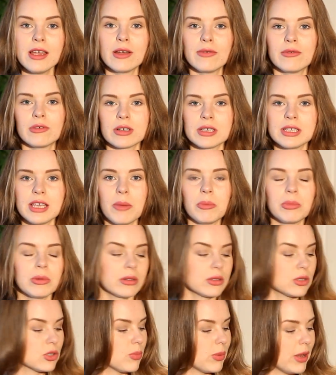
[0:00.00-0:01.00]
For
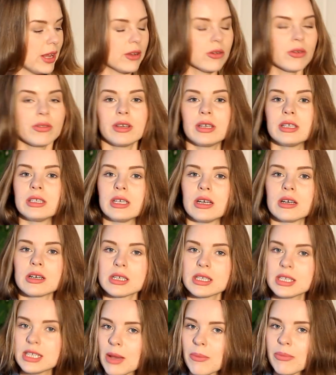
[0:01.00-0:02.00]
example, to play on the guitar
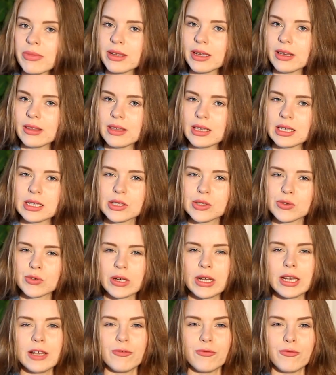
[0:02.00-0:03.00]
something that is
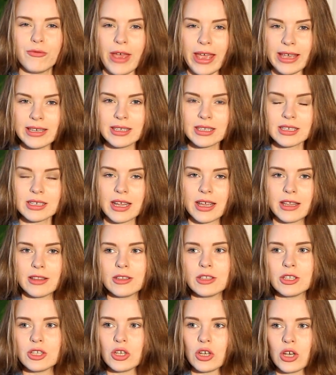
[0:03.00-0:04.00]
really fast
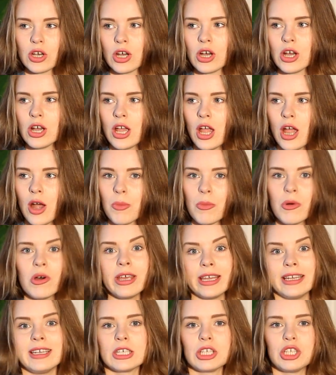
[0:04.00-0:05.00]
and more
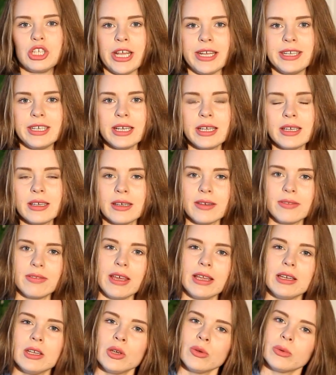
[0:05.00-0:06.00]
energetic,
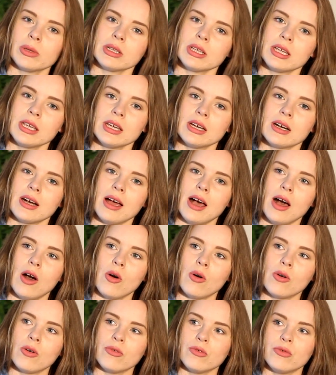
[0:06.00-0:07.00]
then you will hear
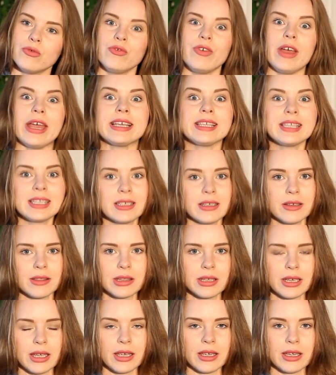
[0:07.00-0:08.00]
how fast
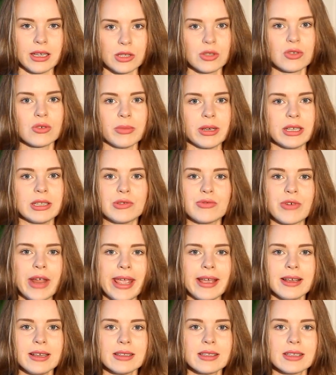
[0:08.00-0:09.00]
the instrument
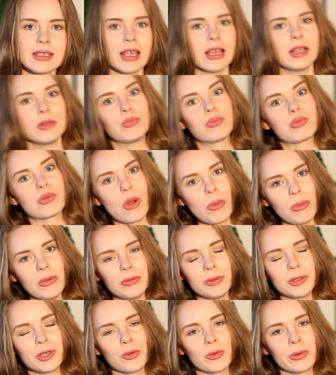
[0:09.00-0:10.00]
reacts, and
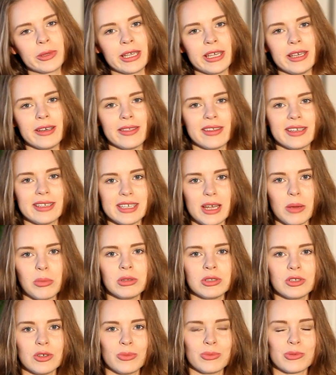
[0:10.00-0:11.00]
probably you will hear the
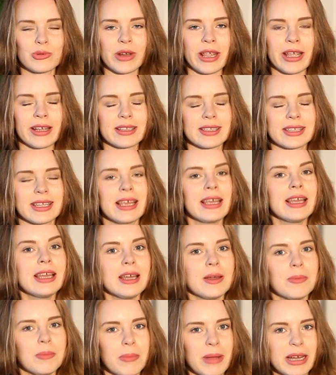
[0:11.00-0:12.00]
double top reacts
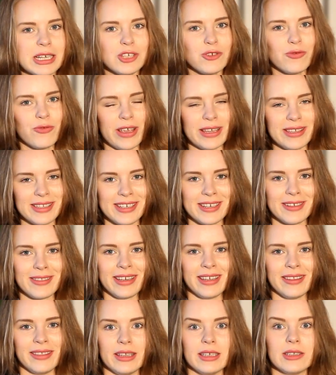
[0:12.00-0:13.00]
much faster
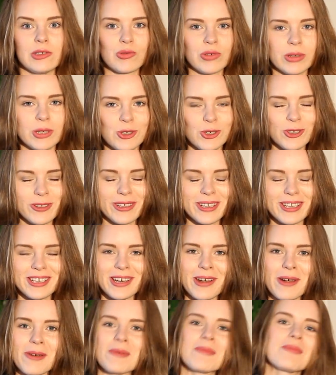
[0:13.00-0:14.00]
than the traditional
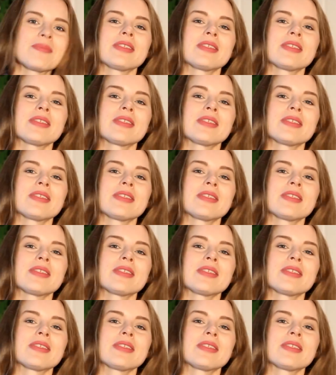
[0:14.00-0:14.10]
guitar.